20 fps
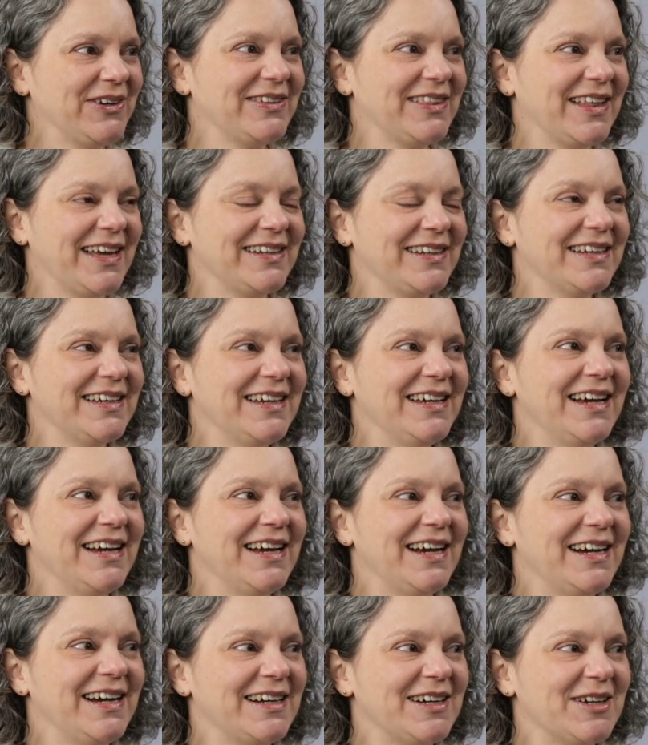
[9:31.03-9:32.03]
her that
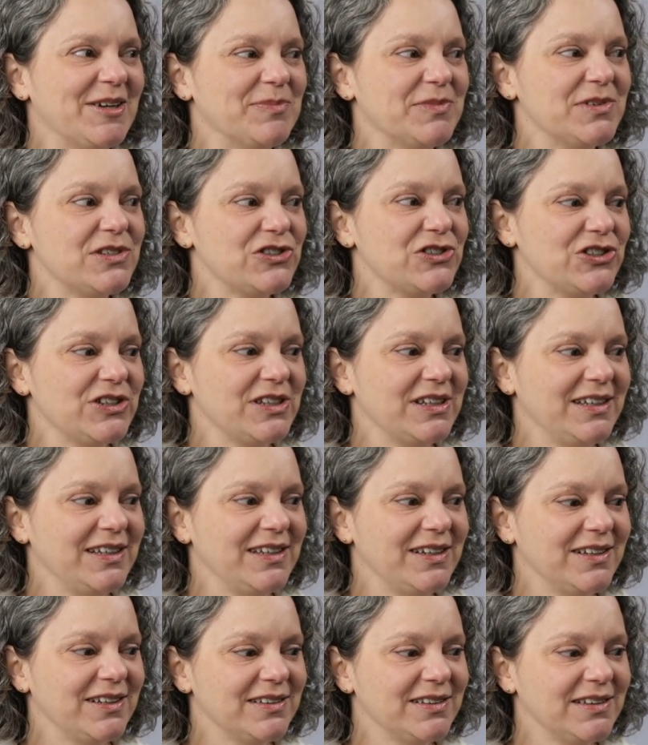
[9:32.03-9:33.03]
um,
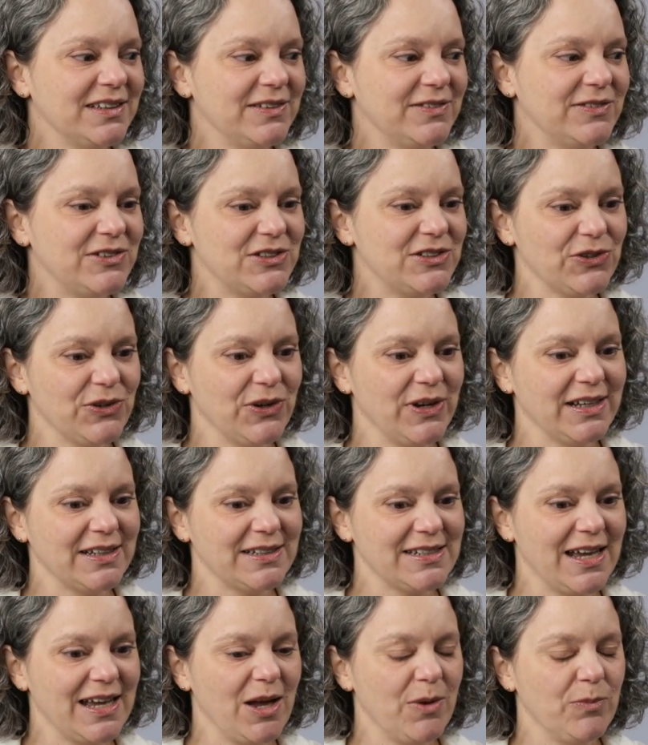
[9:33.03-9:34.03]
she lived during a
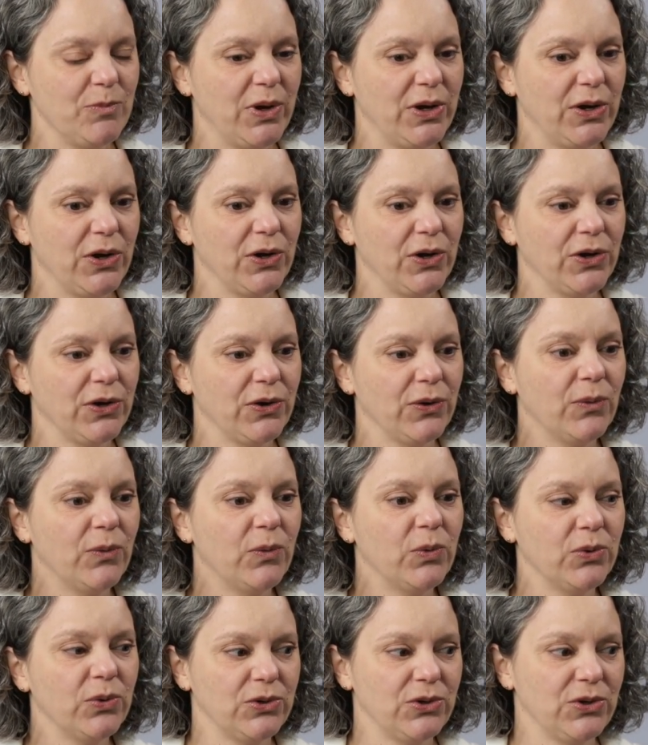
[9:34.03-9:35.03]
time when her
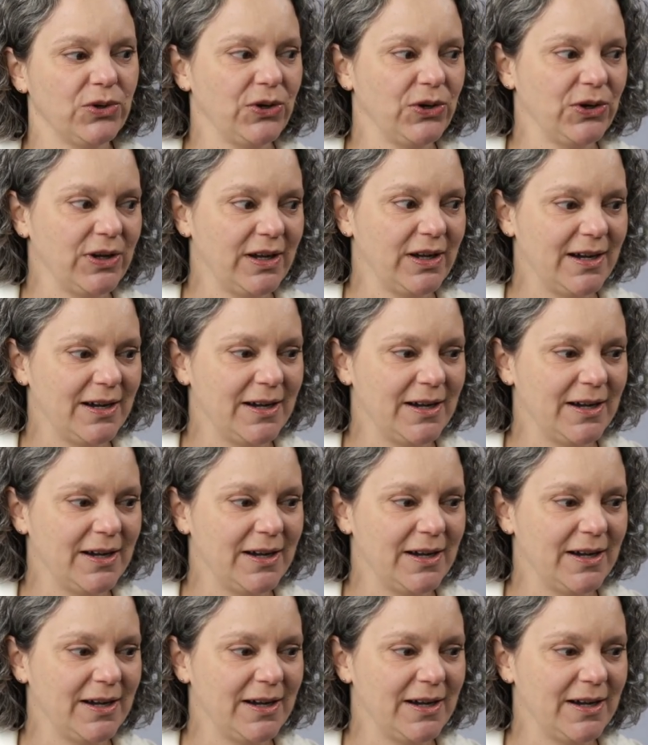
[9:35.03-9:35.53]
order,